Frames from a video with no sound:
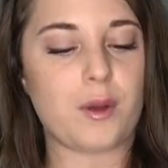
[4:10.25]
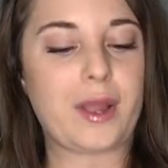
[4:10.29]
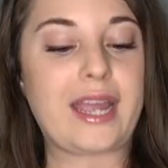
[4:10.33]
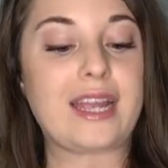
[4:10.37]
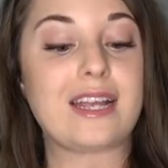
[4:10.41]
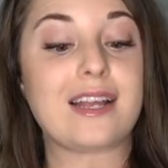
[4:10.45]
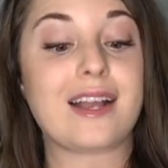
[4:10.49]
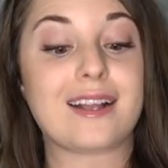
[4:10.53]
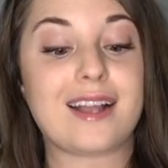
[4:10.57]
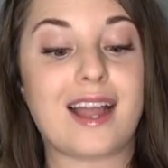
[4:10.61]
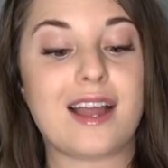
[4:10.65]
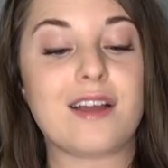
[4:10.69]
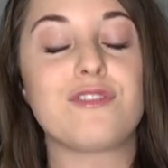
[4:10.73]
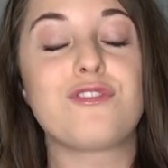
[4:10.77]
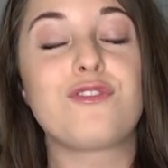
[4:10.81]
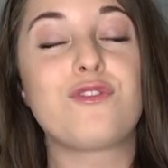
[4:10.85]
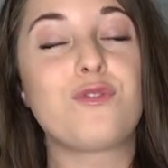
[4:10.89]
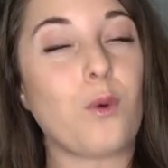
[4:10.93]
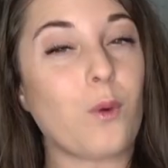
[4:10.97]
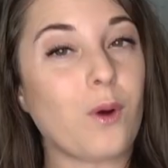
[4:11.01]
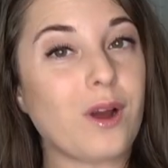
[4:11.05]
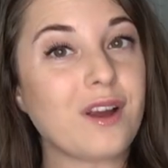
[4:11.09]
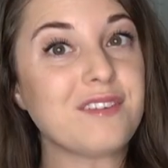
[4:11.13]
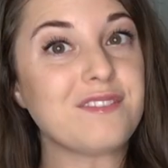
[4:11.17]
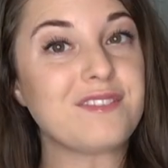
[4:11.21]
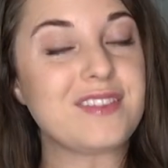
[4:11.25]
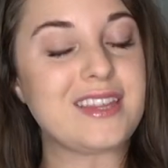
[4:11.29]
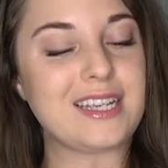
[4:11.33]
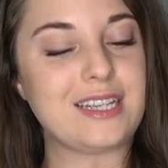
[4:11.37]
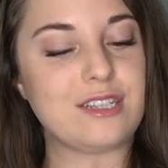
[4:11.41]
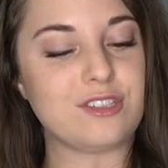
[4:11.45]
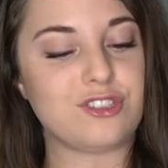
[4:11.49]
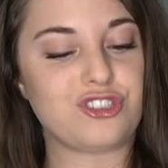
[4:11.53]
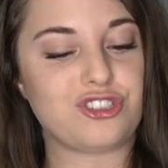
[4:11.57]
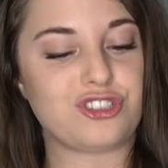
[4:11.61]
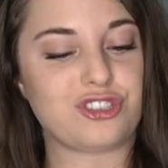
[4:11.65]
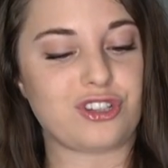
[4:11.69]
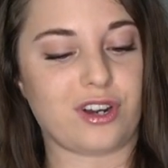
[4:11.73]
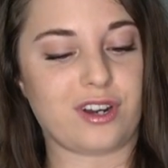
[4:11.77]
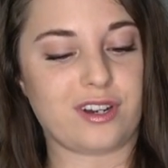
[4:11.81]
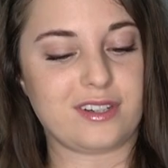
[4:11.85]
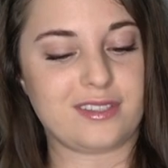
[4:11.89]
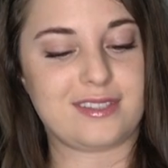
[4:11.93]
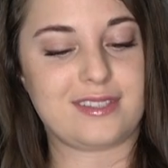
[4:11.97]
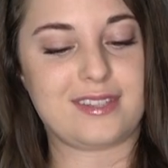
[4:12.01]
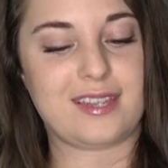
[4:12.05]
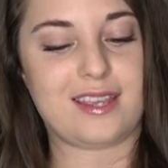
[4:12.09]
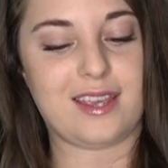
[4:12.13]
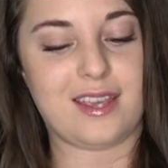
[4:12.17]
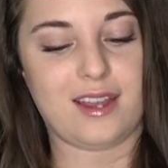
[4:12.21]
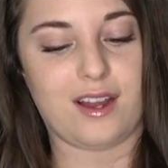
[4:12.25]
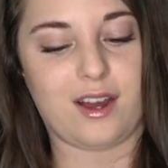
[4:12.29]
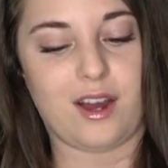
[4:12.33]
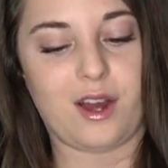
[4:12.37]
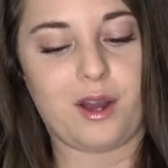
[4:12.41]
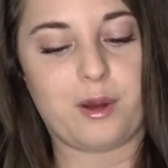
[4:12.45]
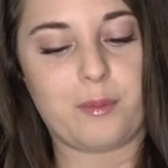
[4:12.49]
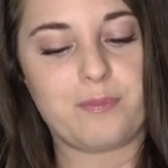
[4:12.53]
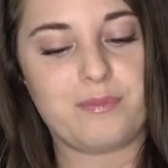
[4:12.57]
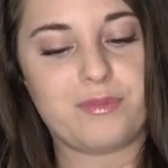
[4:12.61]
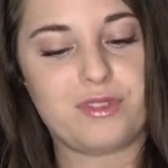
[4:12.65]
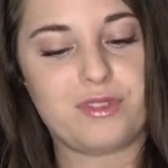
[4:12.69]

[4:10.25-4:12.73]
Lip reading: Okay, I got four of these shirts here,